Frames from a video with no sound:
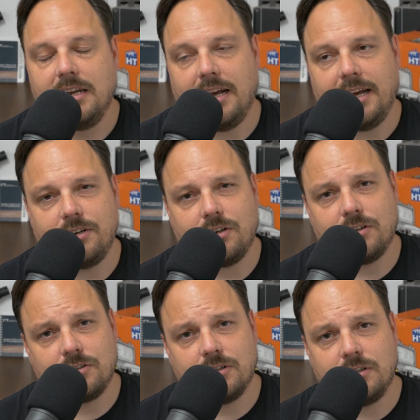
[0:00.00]
and
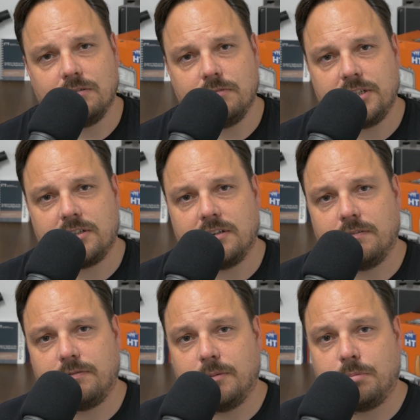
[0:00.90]
also the risk
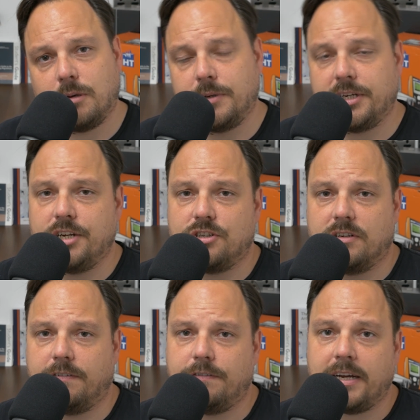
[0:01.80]
of the propagation
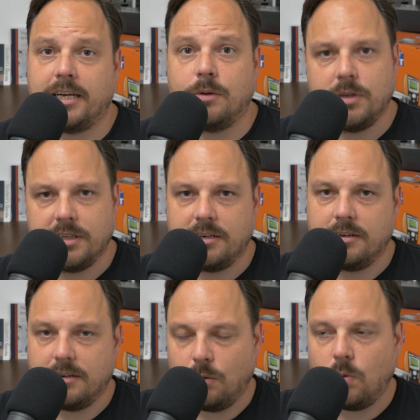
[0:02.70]
of fire within
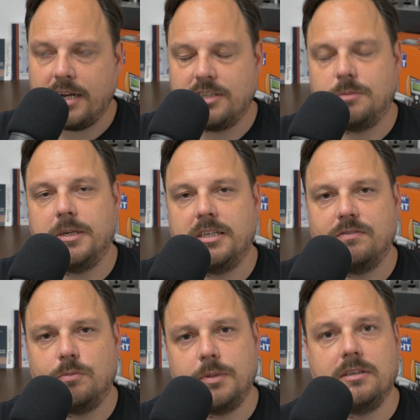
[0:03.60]
a wide space
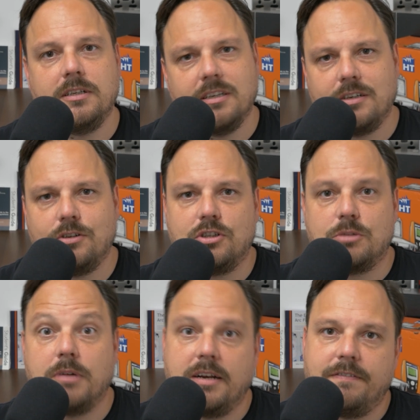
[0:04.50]
of a building that could
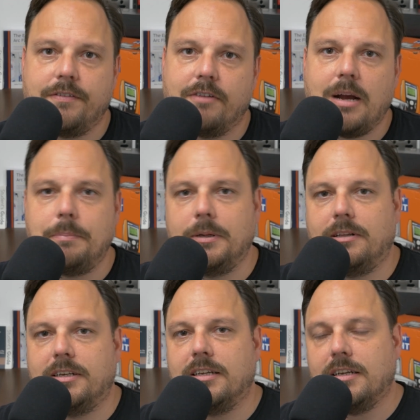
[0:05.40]
spread very
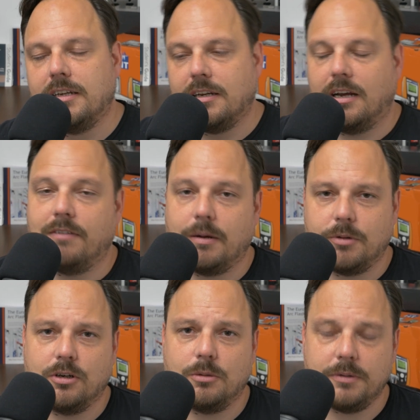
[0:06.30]
rapidly around the whole